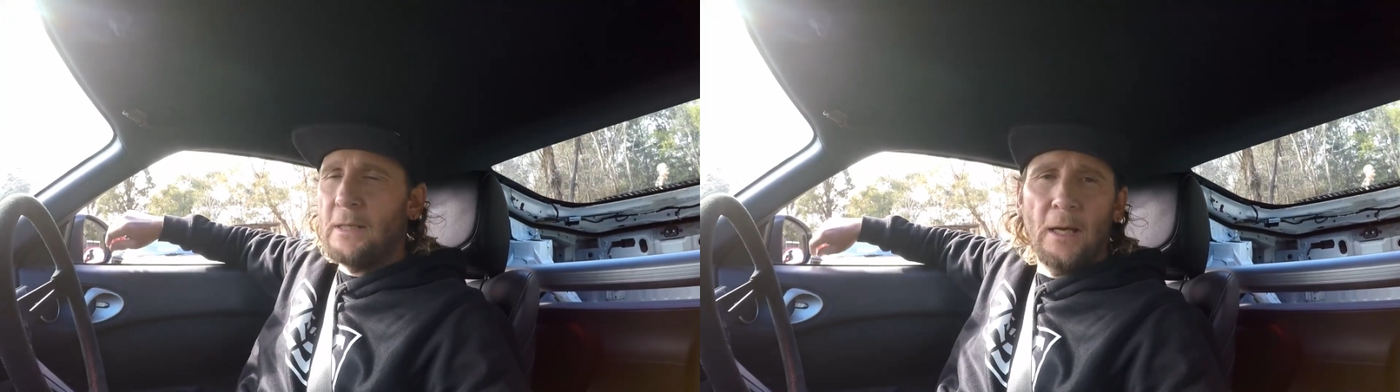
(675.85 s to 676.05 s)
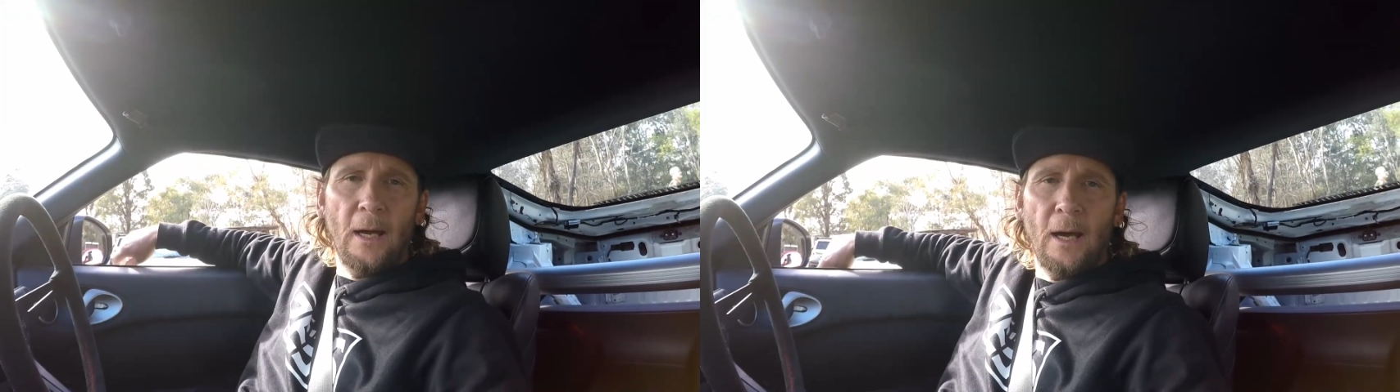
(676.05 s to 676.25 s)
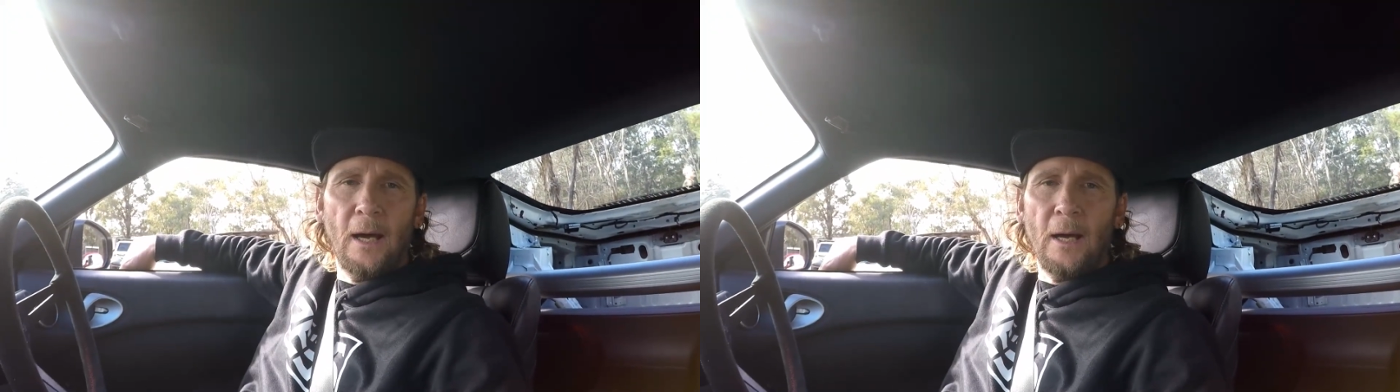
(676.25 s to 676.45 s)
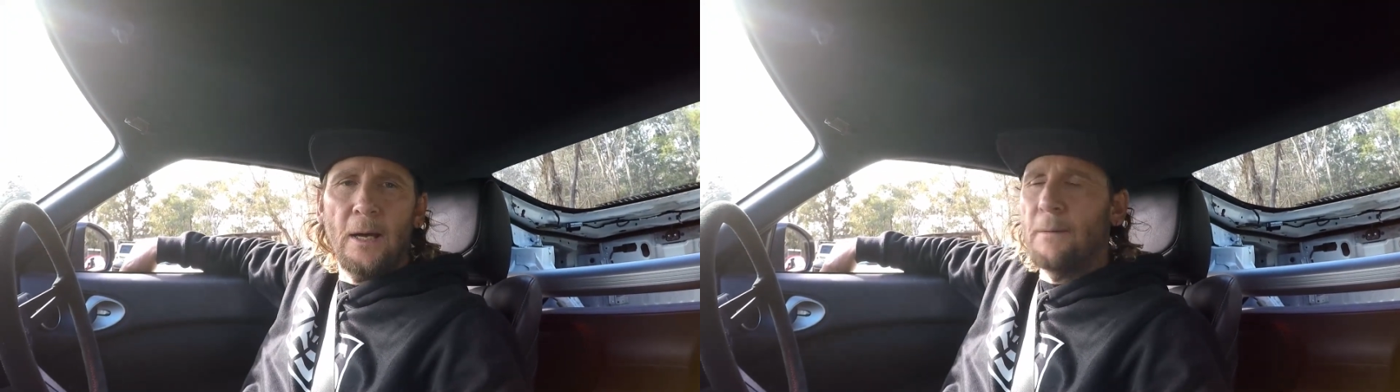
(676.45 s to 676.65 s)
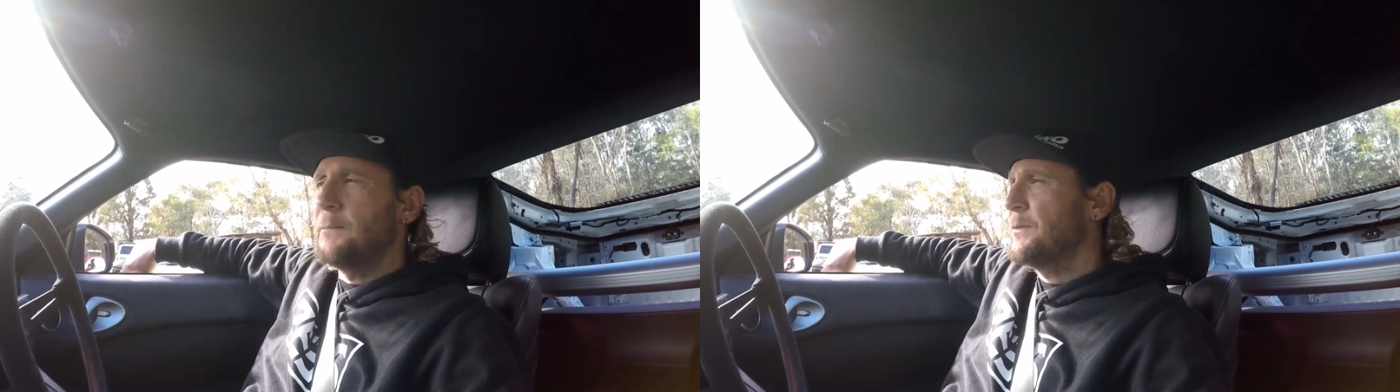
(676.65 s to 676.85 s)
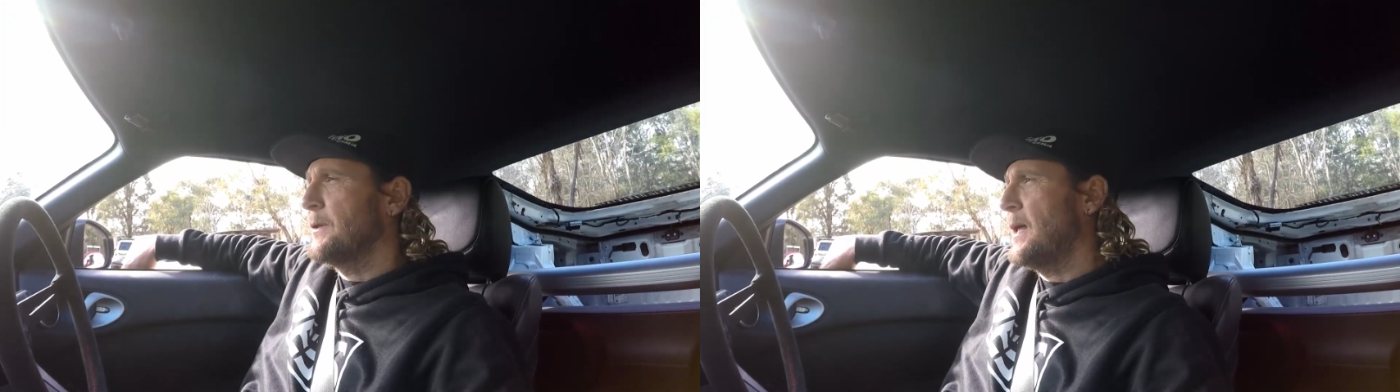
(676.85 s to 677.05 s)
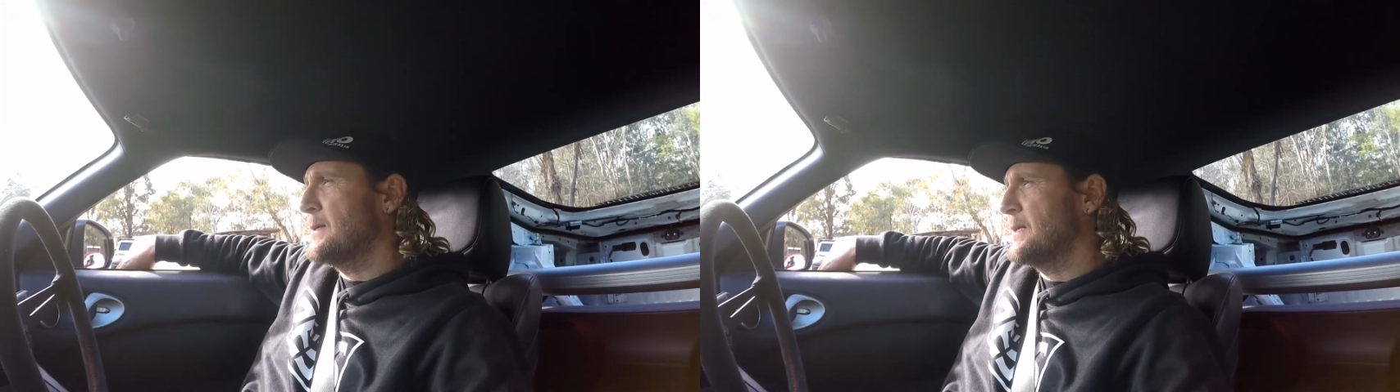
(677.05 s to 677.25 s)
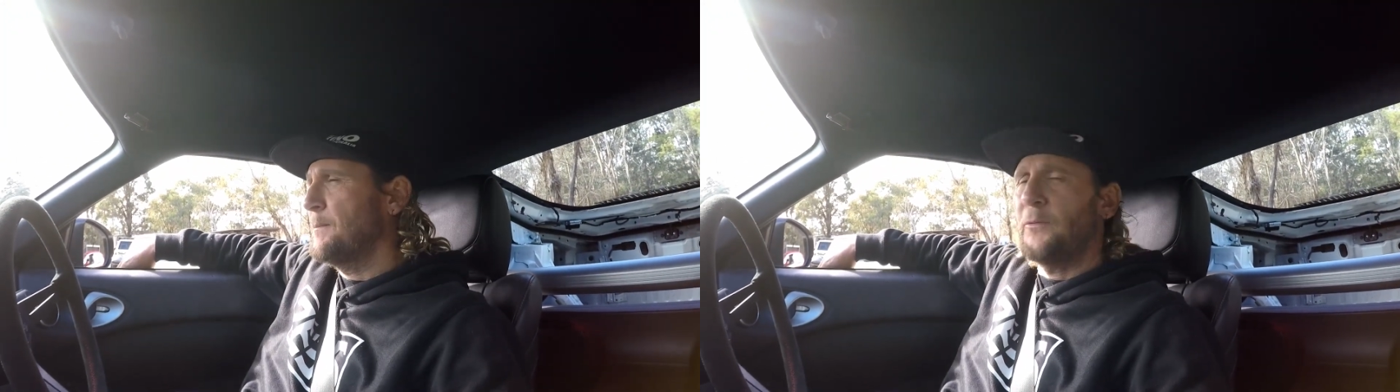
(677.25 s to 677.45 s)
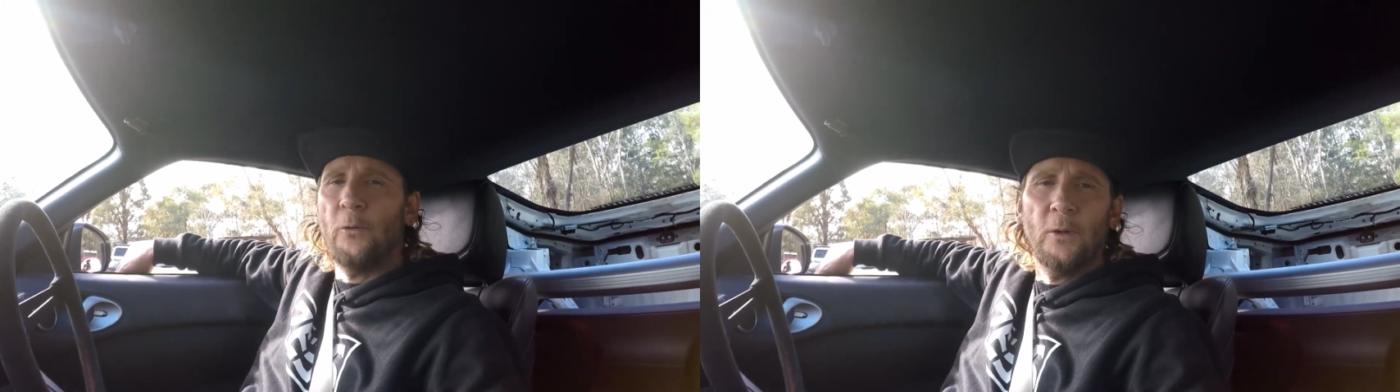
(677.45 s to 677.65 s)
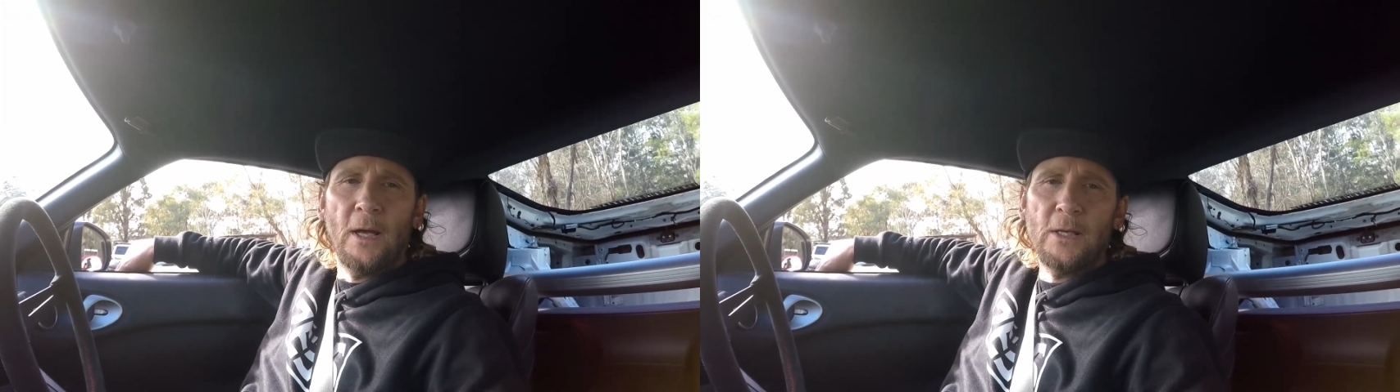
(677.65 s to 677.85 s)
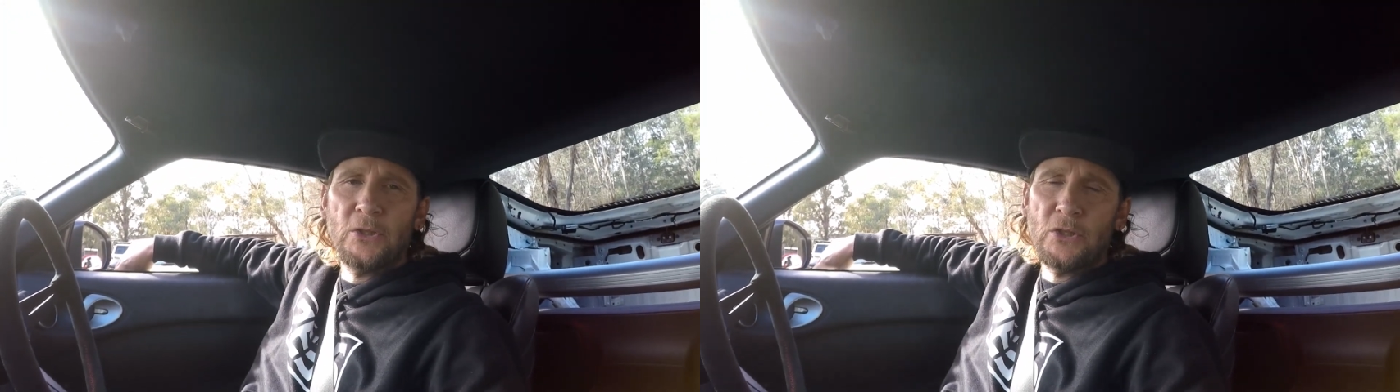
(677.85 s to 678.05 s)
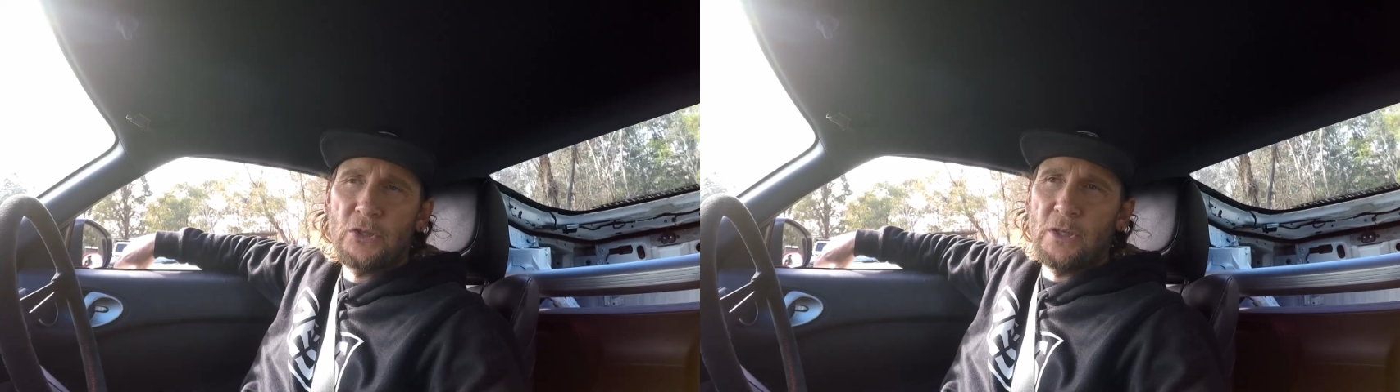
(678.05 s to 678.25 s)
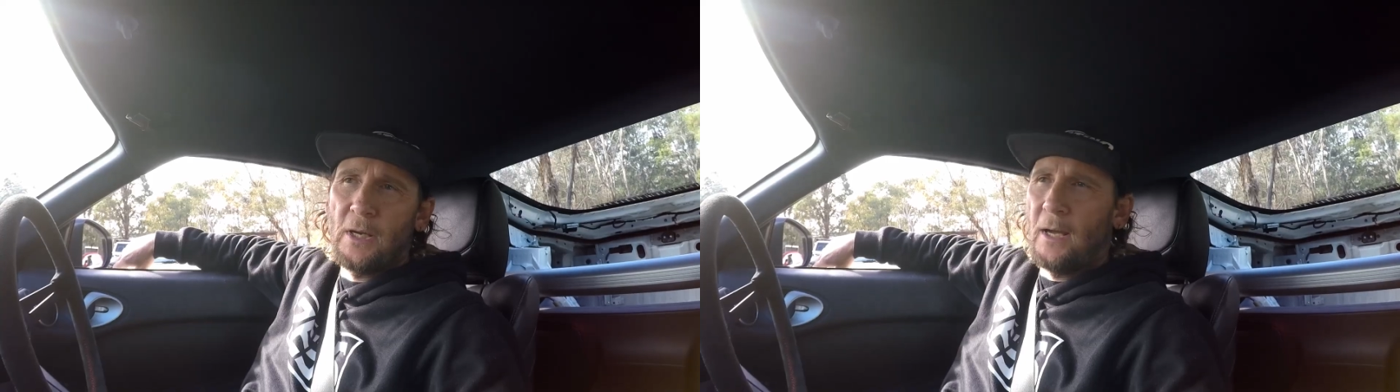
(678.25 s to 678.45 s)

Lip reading: the last lap before lunch.